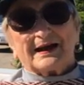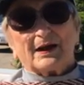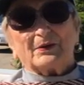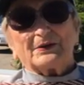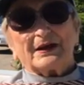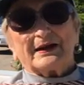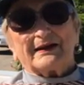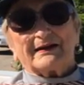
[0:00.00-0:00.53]

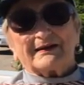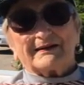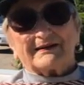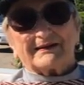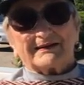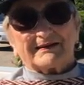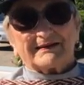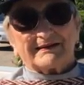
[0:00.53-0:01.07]
Oh yeah.
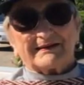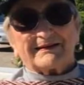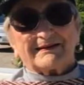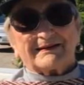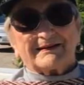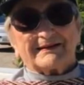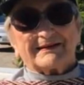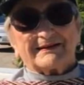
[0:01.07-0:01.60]

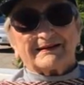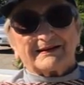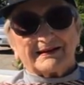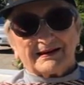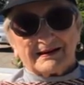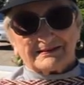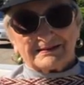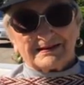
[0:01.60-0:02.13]
In
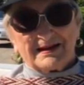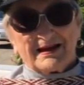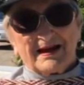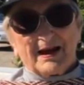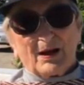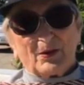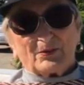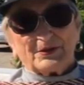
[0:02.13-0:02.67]
downtown
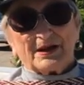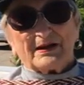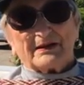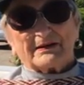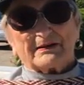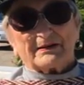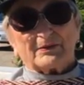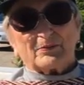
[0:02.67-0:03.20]
Sacramento? Oh
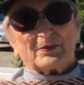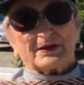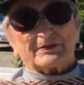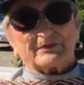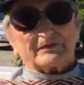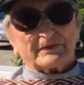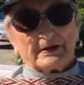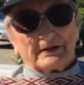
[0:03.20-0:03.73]
yeah. It
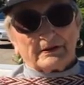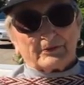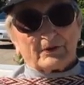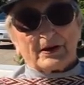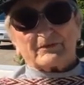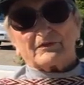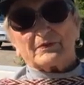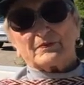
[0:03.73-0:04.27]
went
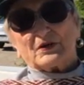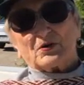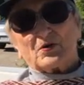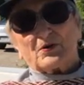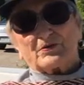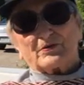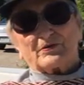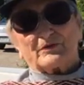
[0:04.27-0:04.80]
right from the
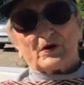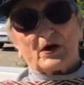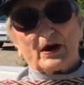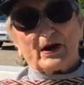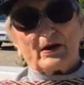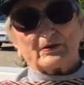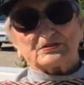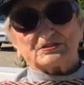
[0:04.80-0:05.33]
corner of our
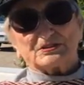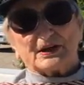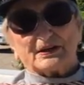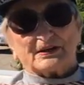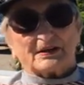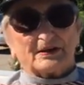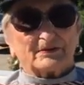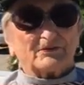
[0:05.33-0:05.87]
house,
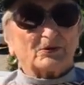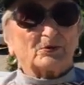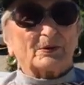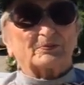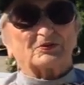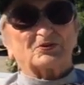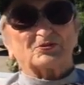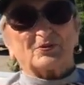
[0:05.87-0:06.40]
Second Avenue,
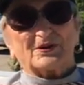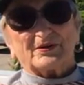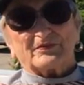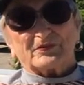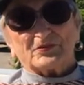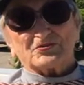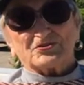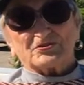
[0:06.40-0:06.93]
up to
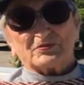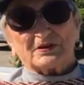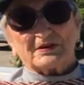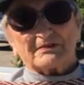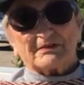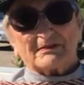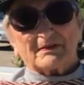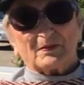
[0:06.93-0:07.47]
21st
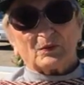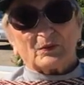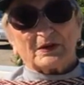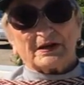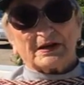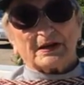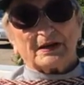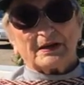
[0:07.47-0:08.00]
Street, all the
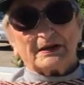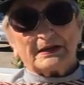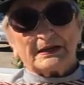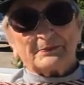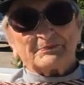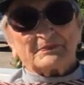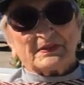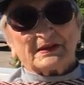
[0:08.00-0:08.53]
way to K.
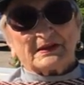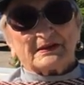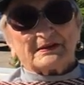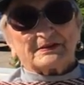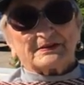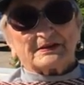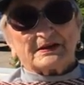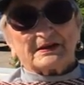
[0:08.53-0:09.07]

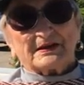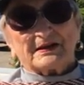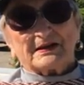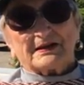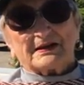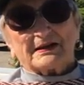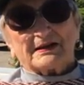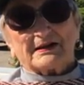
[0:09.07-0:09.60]
Do you remember how
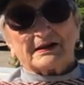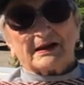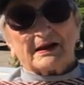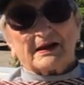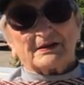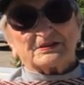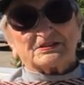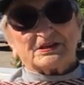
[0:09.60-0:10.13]
much it
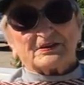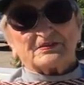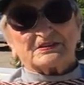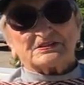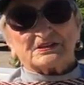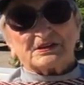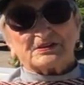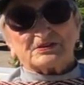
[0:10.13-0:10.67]
cost?
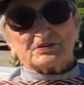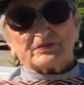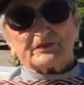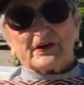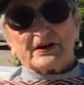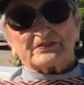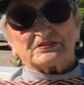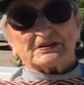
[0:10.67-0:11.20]
Seven cents or
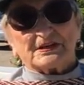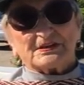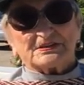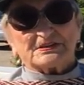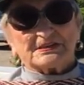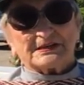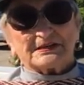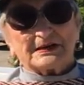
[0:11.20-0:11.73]
five
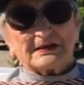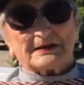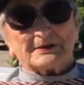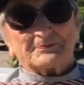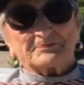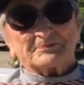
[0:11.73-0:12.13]
cents, yeah.